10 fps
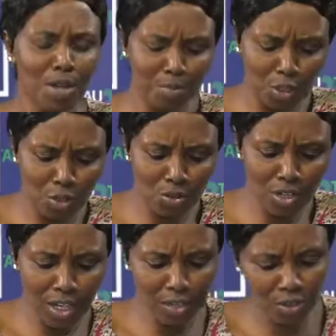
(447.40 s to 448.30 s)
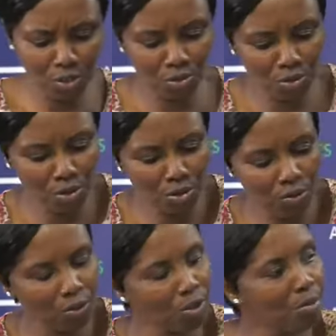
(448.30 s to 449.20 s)
curious to know
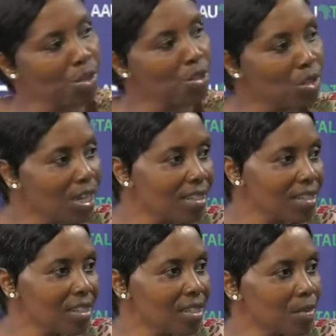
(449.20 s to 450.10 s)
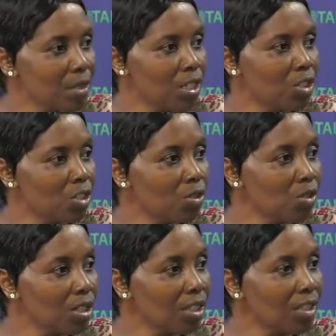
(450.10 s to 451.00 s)
from your assessment, do you
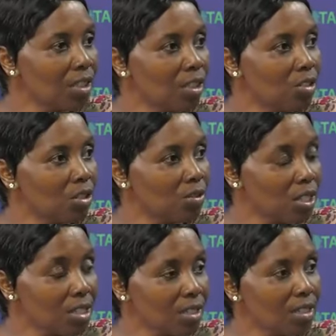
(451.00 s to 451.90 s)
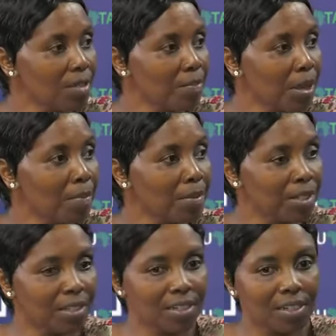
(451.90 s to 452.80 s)
think the university public
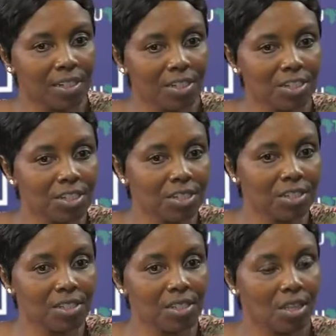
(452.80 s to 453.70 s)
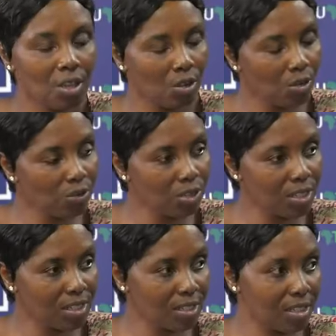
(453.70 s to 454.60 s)
relations
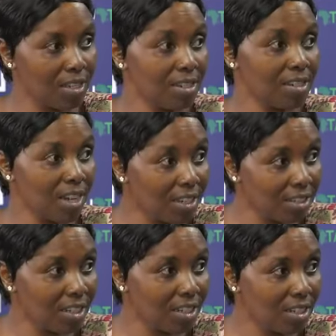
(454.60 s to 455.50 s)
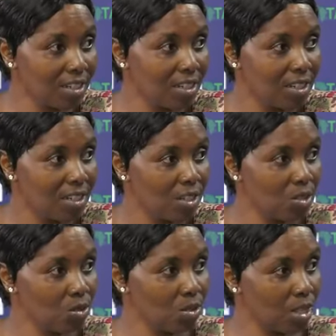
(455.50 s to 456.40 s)
offices are structured
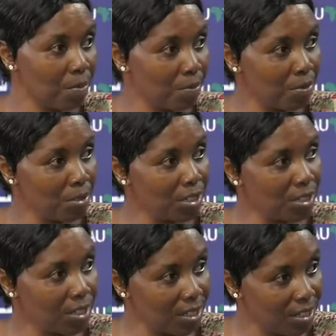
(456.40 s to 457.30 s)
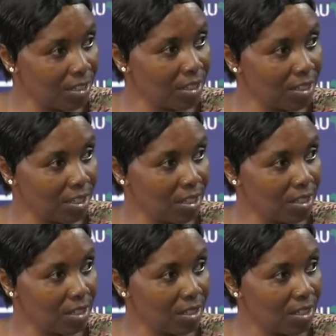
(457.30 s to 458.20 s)
to support
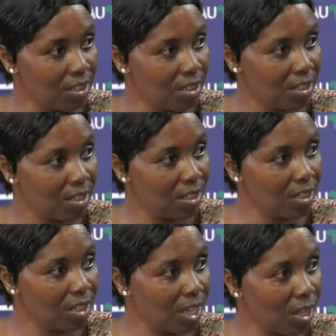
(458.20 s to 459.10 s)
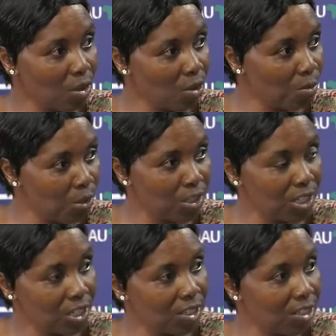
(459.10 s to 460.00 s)
researchers in their
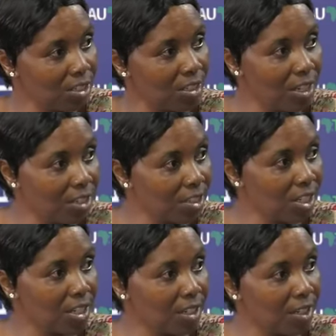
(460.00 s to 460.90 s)
communication agenda?